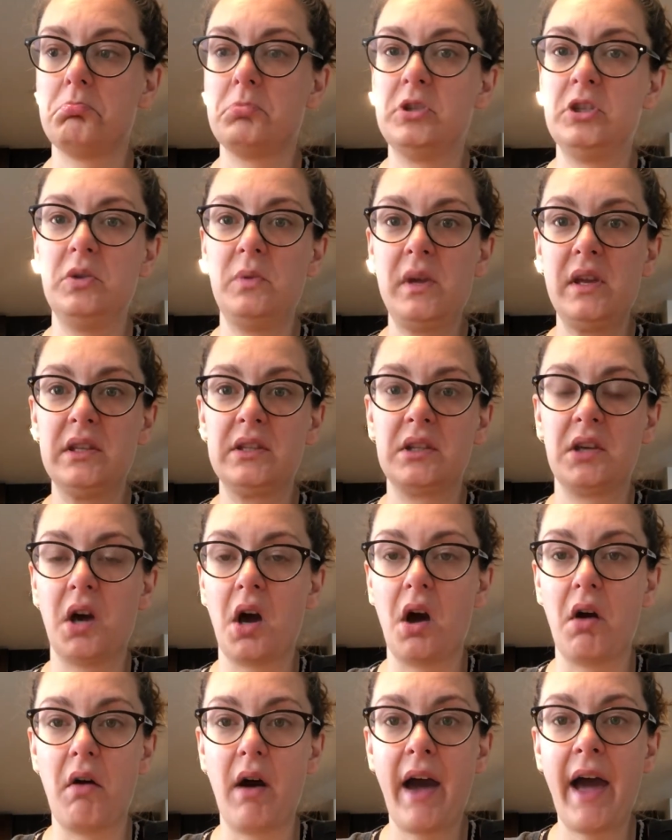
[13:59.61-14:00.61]
2 weeks
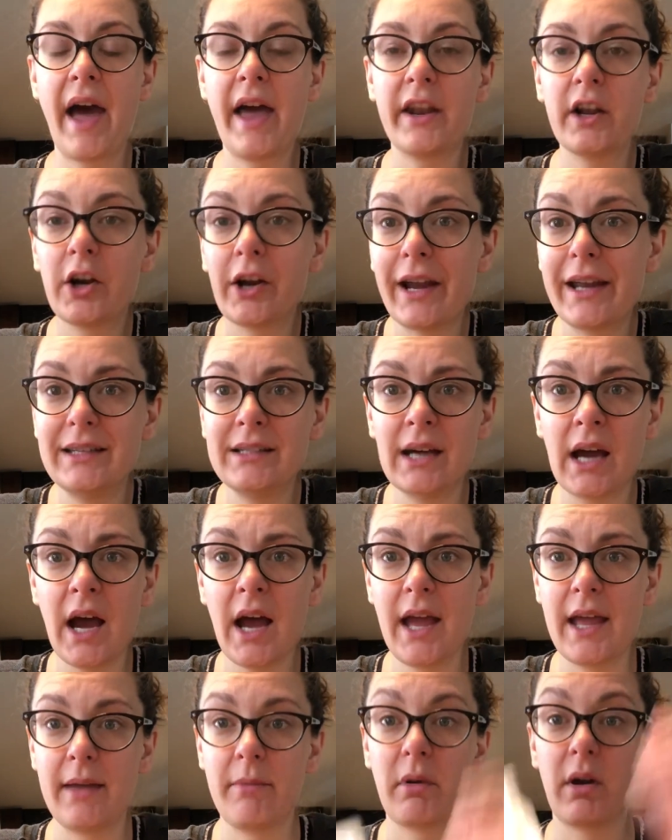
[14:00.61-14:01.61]
ago. I had a great
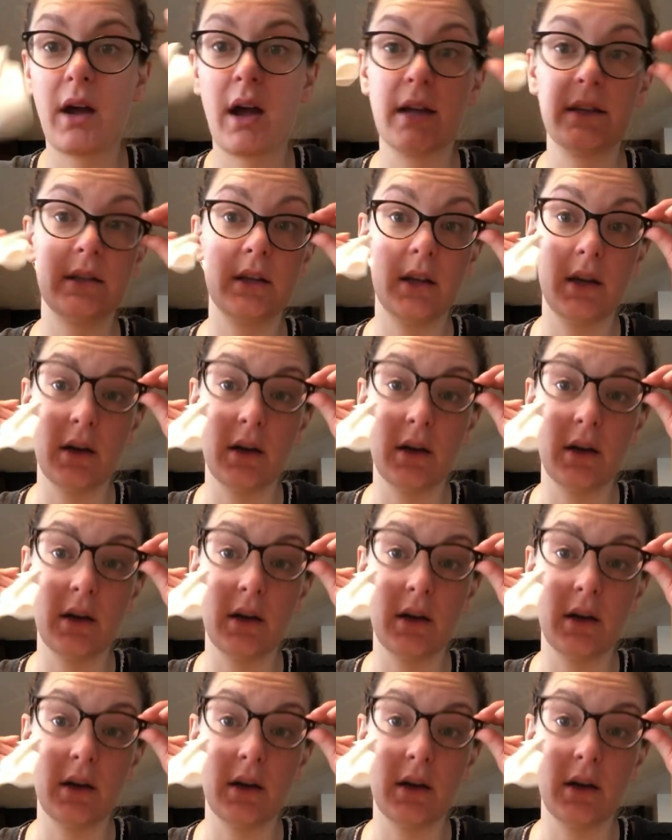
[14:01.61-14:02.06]
time. I got to